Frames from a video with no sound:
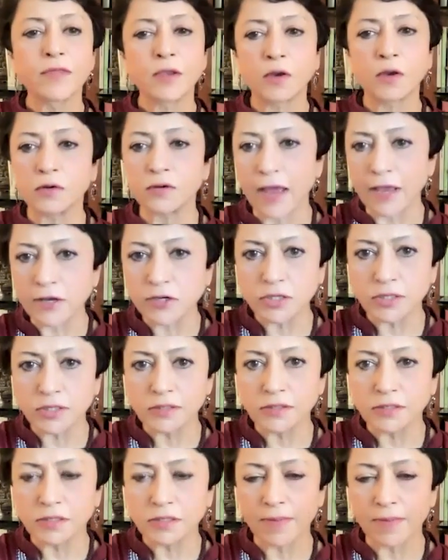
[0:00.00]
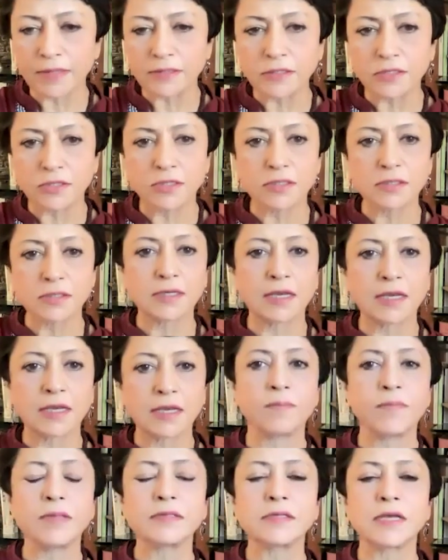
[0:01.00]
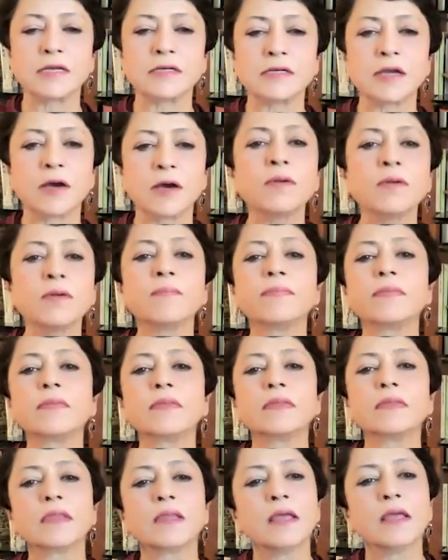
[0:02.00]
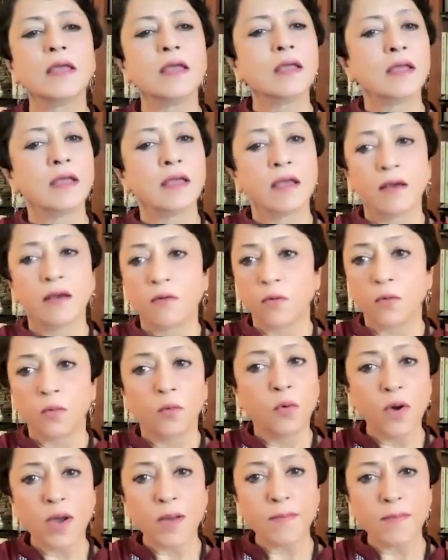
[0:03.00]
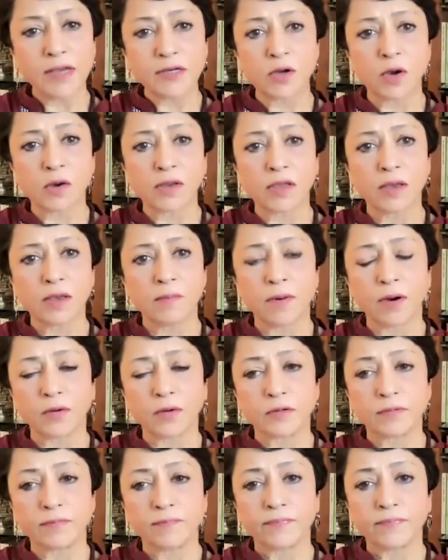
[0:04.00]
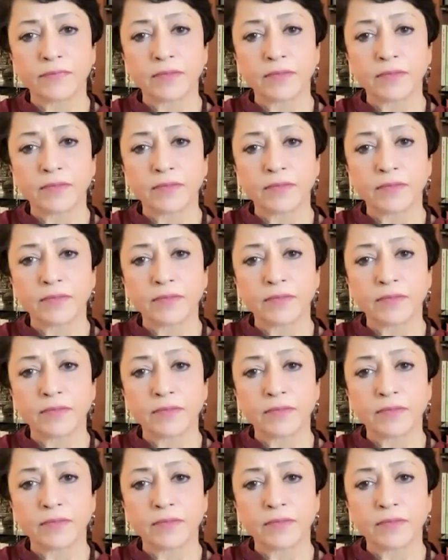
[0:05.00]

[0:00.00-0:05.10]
congratulatory messages that have been sent out. Who am I talking about?